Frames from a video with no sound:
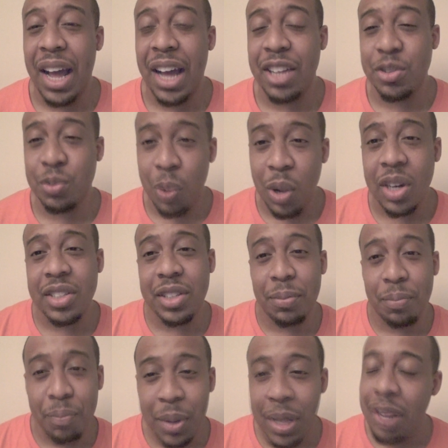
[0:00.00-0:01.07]
as well as a
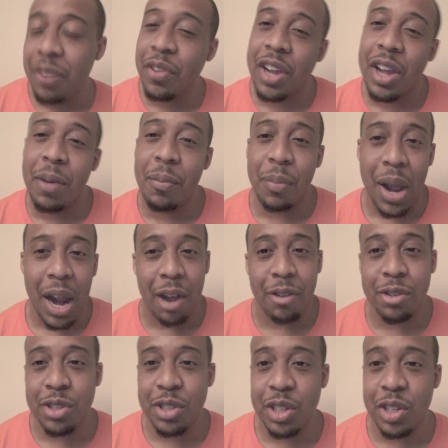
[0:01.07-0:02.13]
bit of a
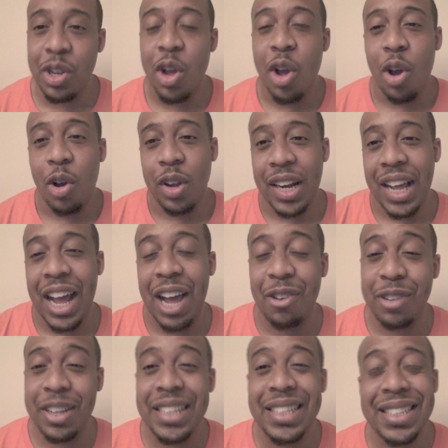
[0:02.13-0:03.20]
comparison on
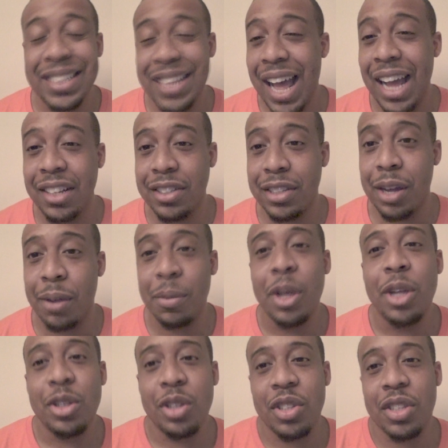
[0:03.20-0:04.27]
how he stacks up
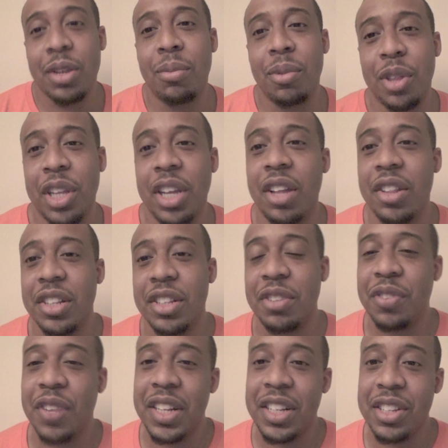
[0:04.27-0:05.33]
to some of the other
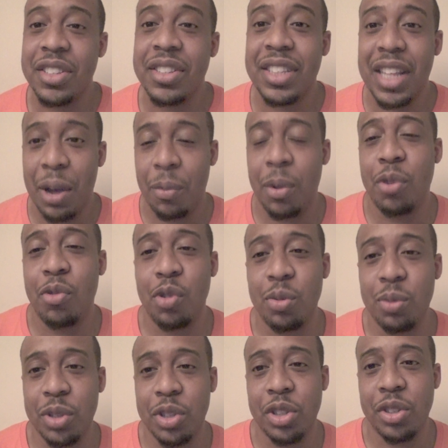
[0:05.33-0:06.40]
defenders that we're
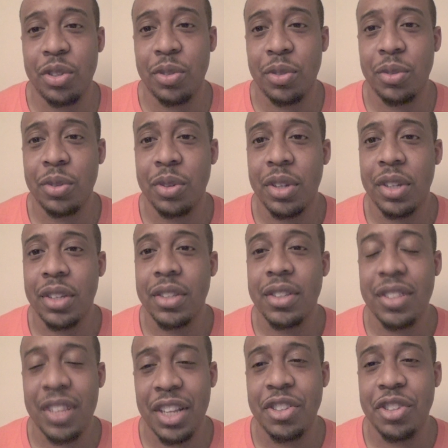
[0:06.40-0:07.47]
rumored to.
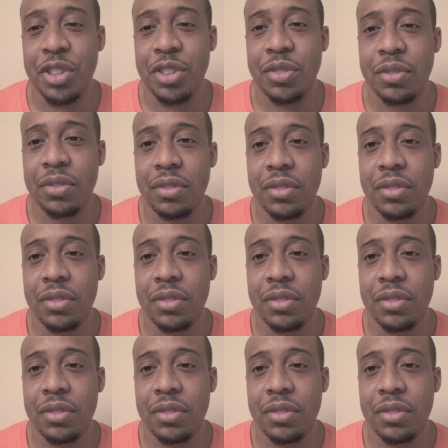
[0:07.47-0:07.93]
Stay tuned.